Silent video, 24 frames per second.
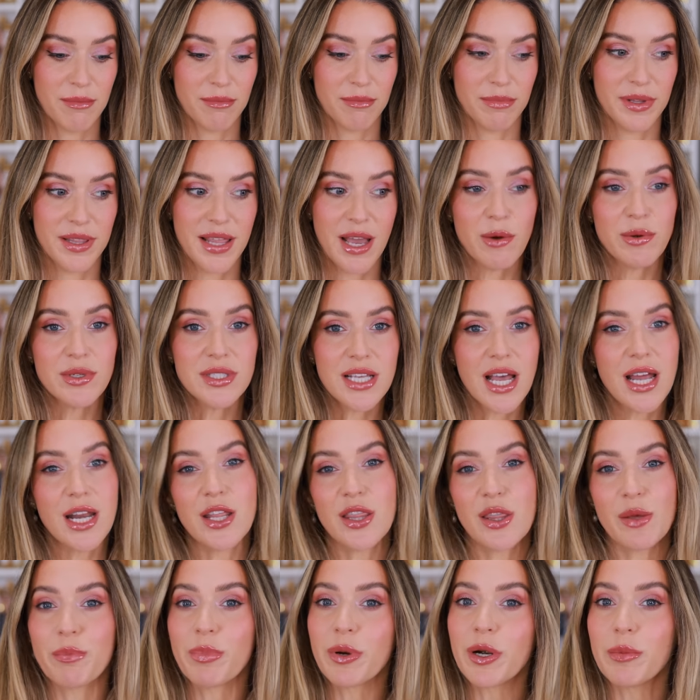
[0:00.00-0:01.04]
But that was kind
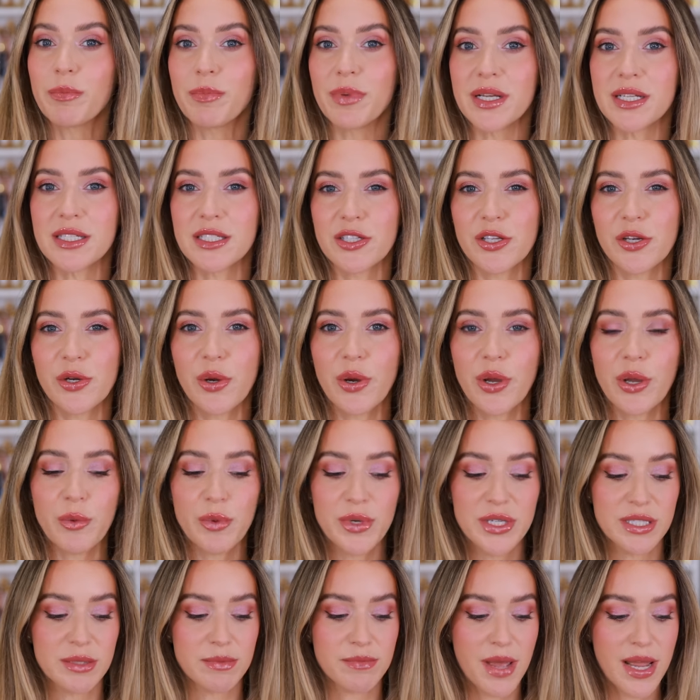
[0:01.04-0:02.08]
of the purpose, you know, it
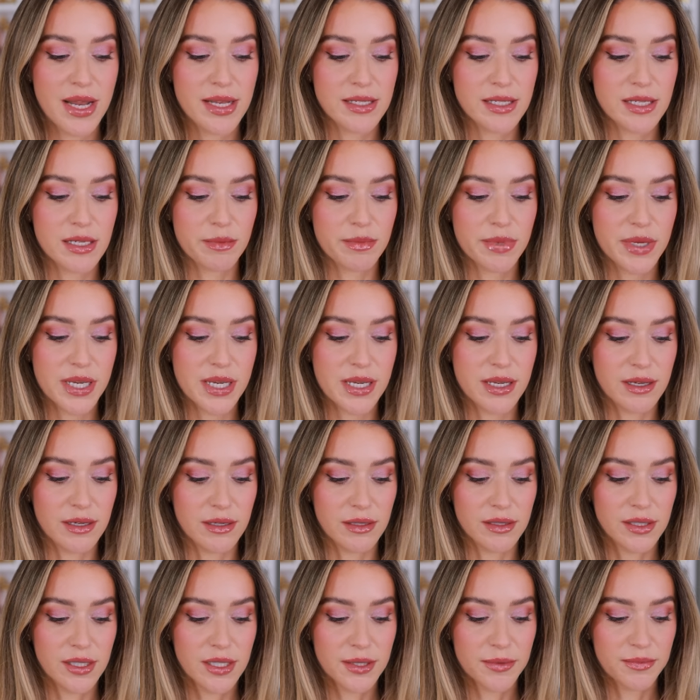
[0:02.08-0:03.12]
was meant to
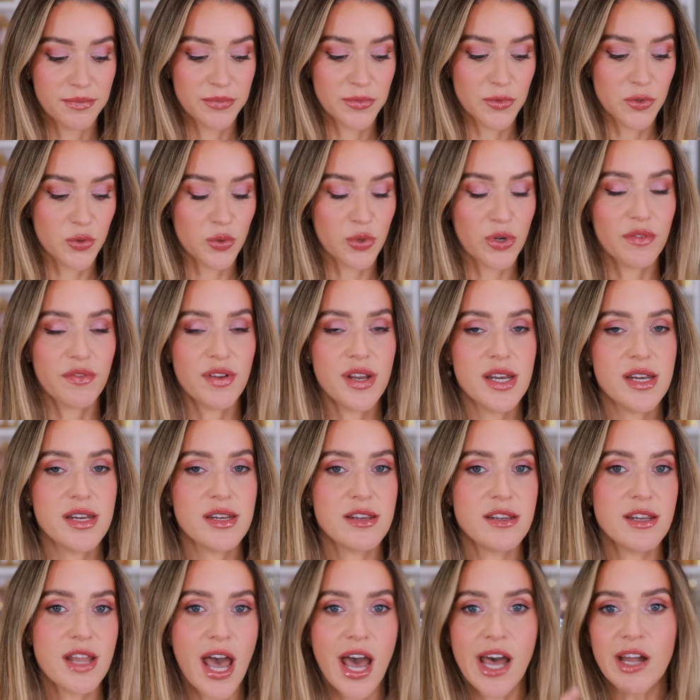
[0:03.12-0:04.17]
be sort of a
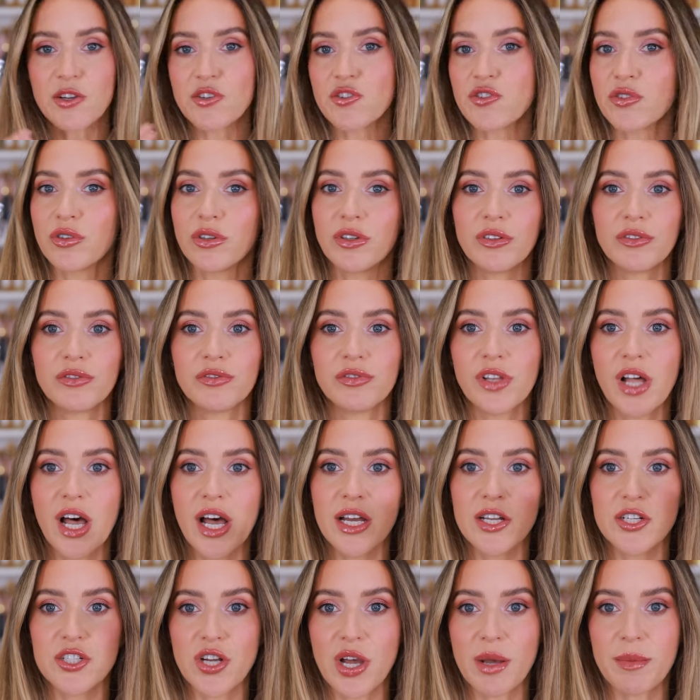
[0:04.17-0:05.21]
natural flush.